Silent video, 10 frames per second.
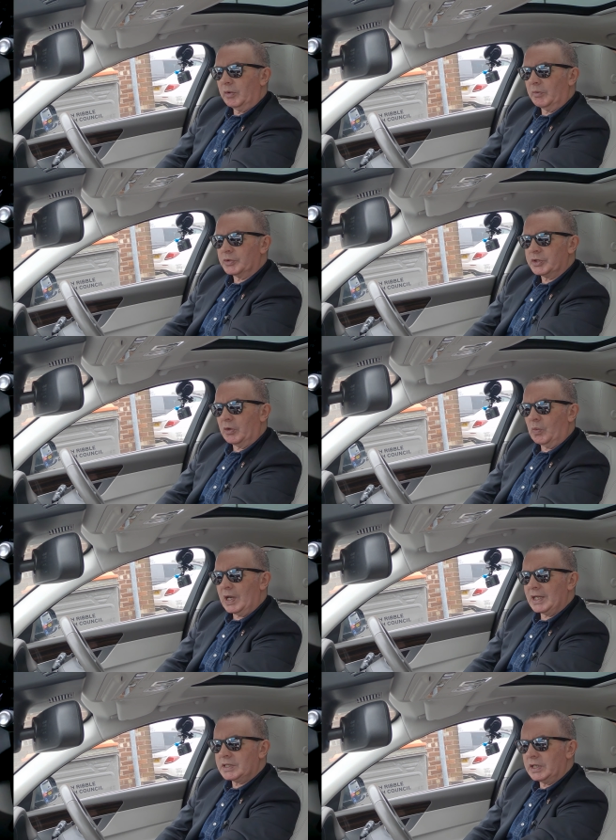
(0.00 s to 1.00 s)
We want to go
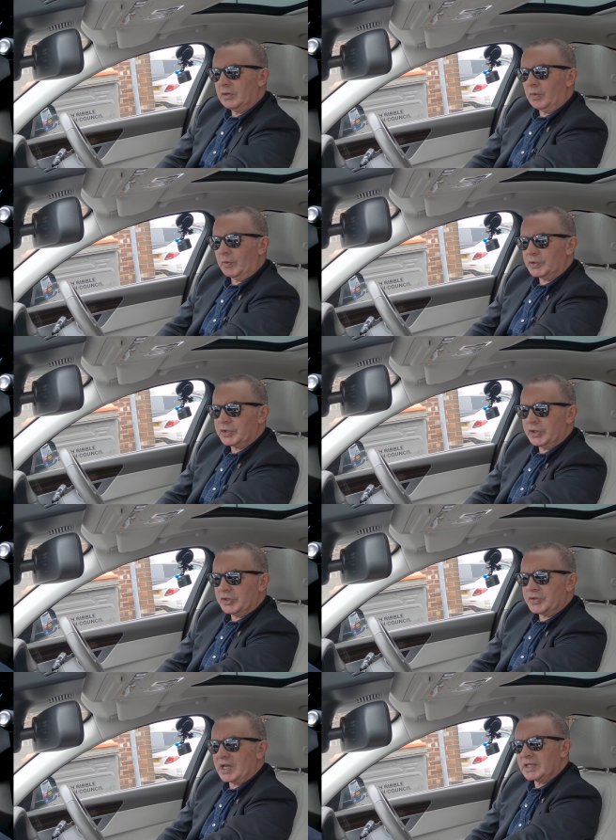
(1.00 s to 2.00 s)
where to, we want an
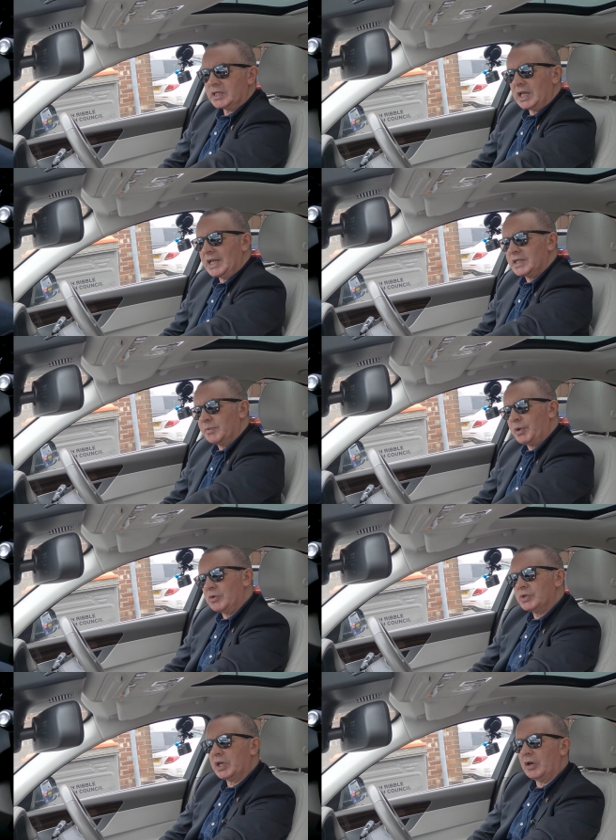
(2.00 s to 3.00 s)
address, enter
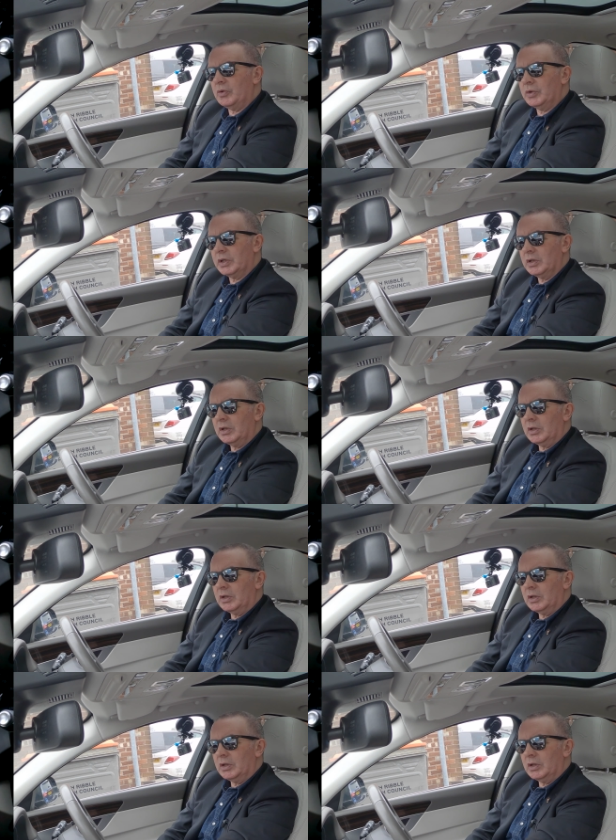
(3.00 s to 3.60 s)
postcode.